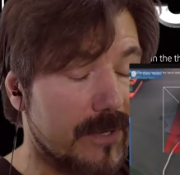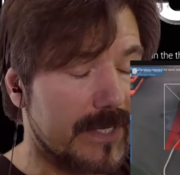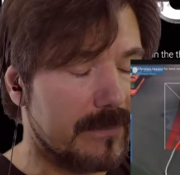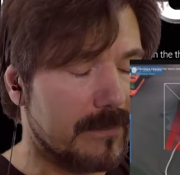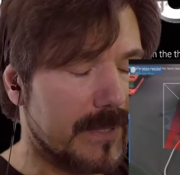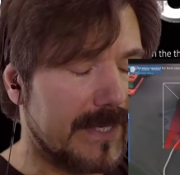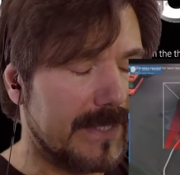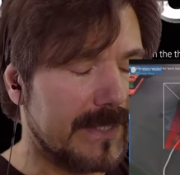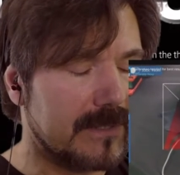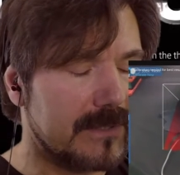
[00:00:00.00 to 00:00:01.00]
thought it
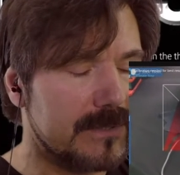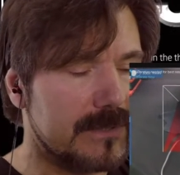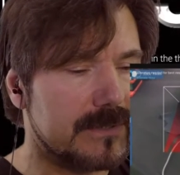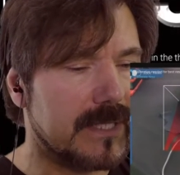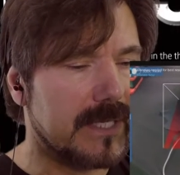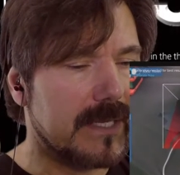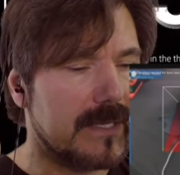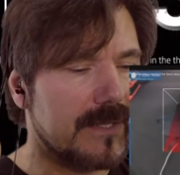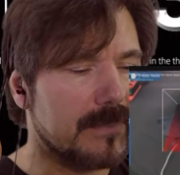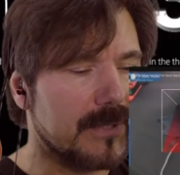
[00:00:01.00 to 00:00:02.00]
may include
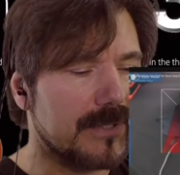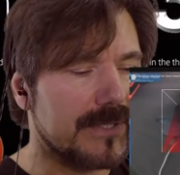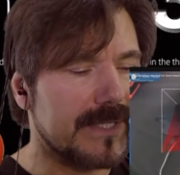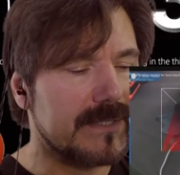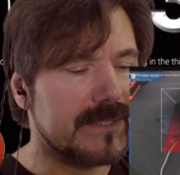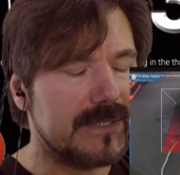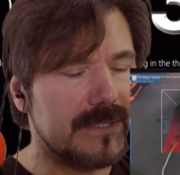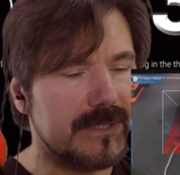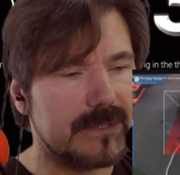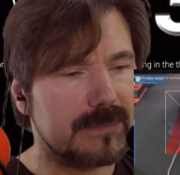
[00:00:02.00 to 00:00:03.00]
the ability to
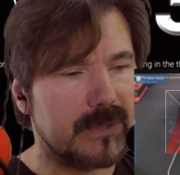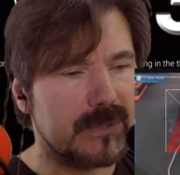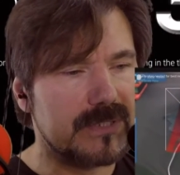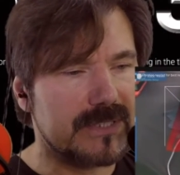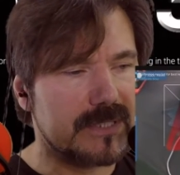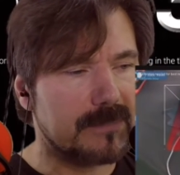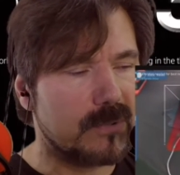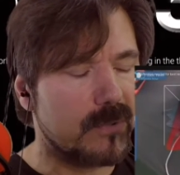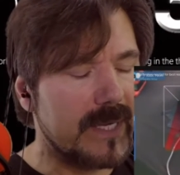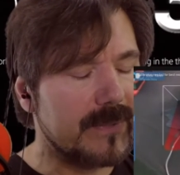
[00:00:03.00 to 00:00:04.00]
use both sets of
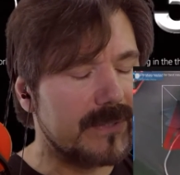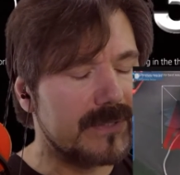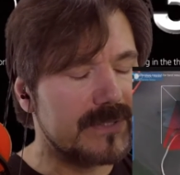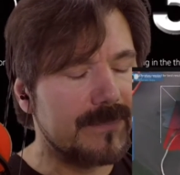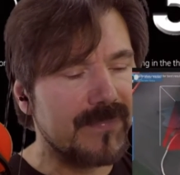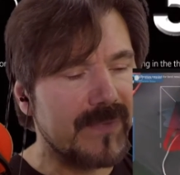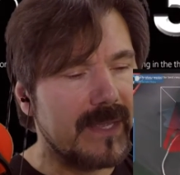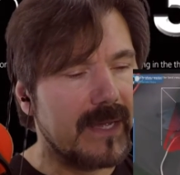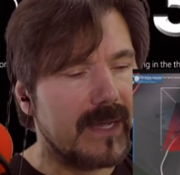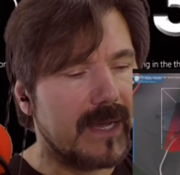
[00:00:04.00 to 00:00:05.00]
parameters,
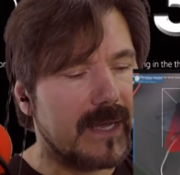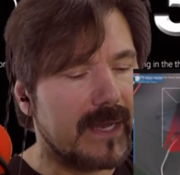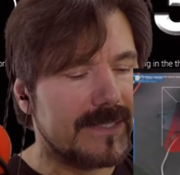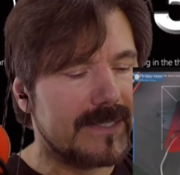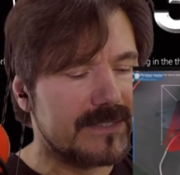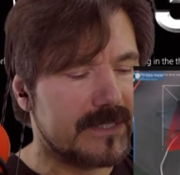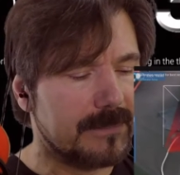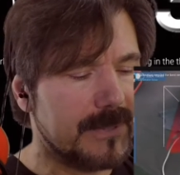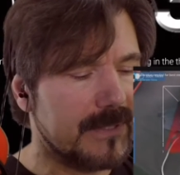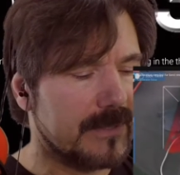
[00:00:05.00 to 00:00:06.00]
it doesn't
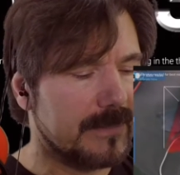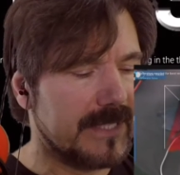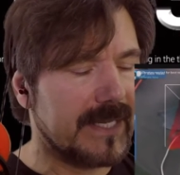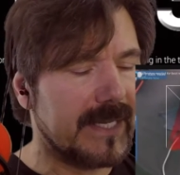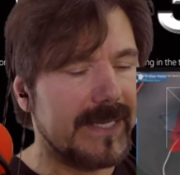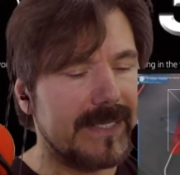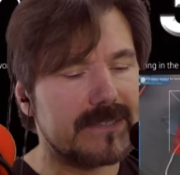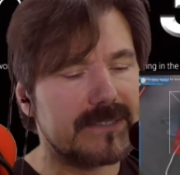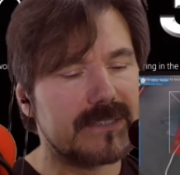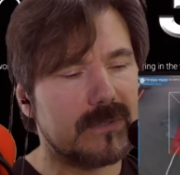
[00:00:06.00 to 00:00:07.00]
appear to be the case.
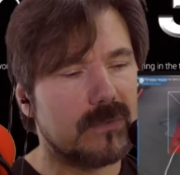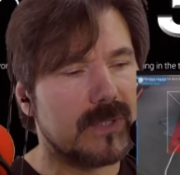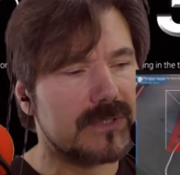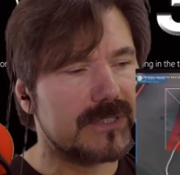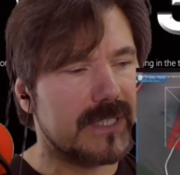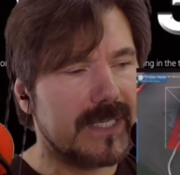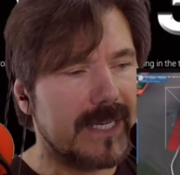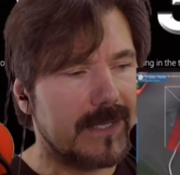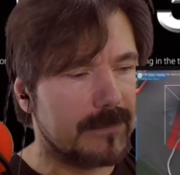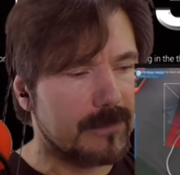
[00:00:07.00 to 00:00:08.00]
So once I
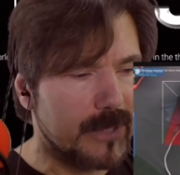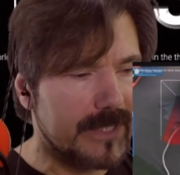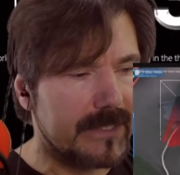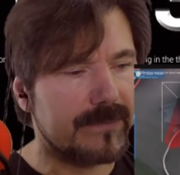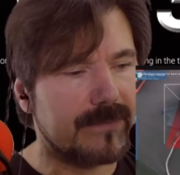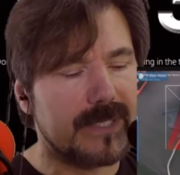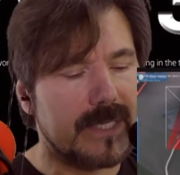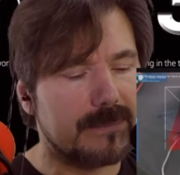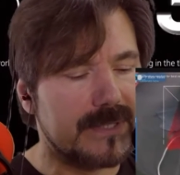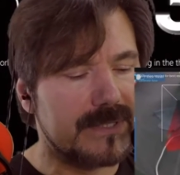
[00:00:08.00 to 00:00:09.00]
calibrated it for the
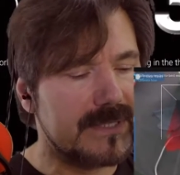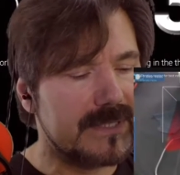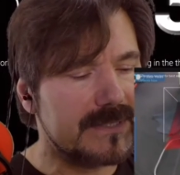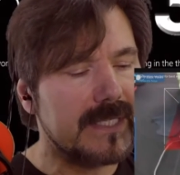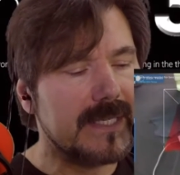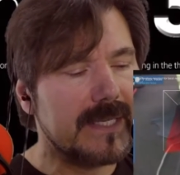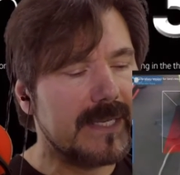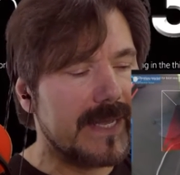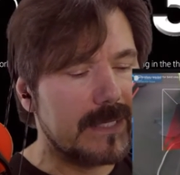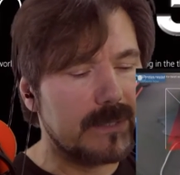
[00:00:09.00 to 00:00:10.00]
iPod Touch,
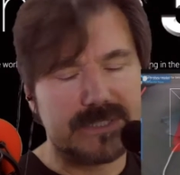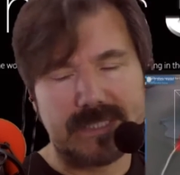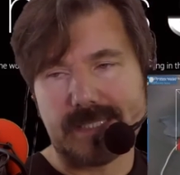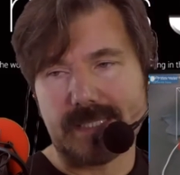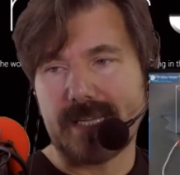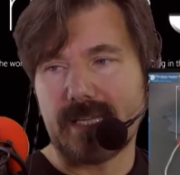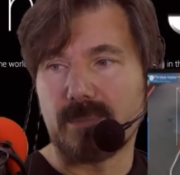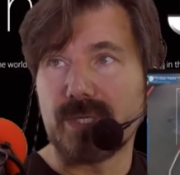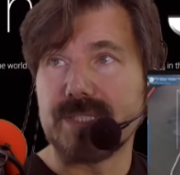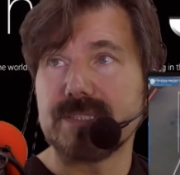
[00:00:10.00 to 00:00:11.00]
now it's out of
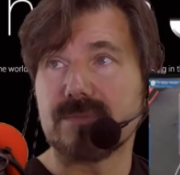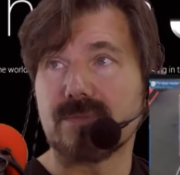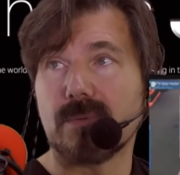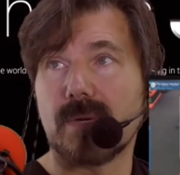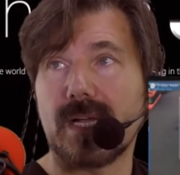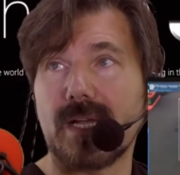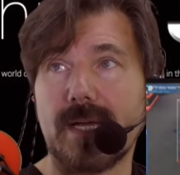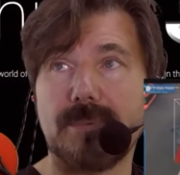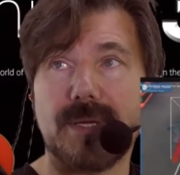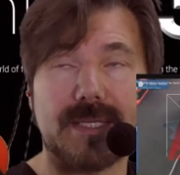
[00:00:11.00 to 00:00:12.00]
calibration for my
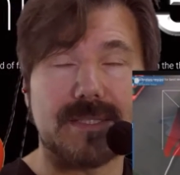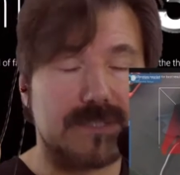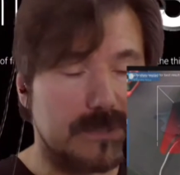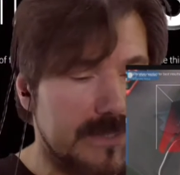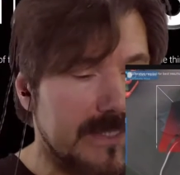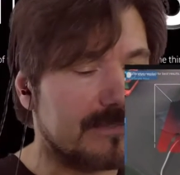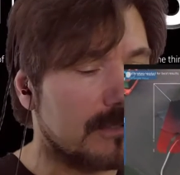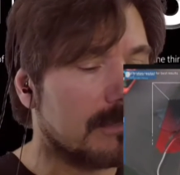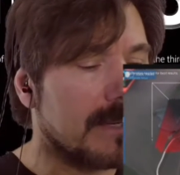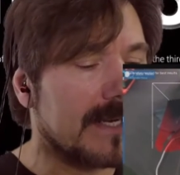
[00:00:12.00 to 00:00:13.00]
iPad. So I'd have to
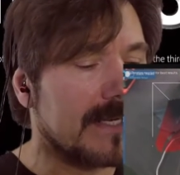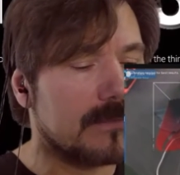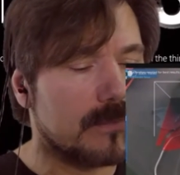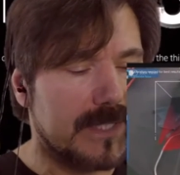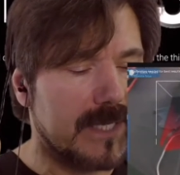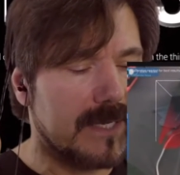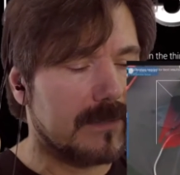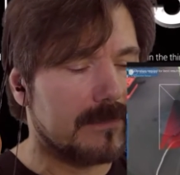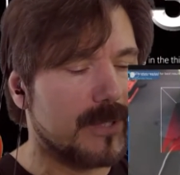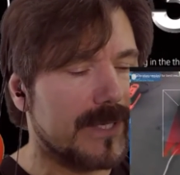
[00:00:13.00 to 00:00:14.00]
go back and
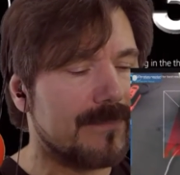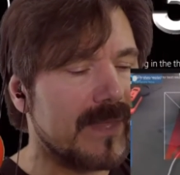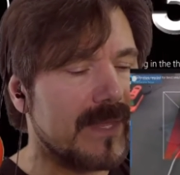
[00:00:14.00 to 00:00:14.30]
recalibrate it.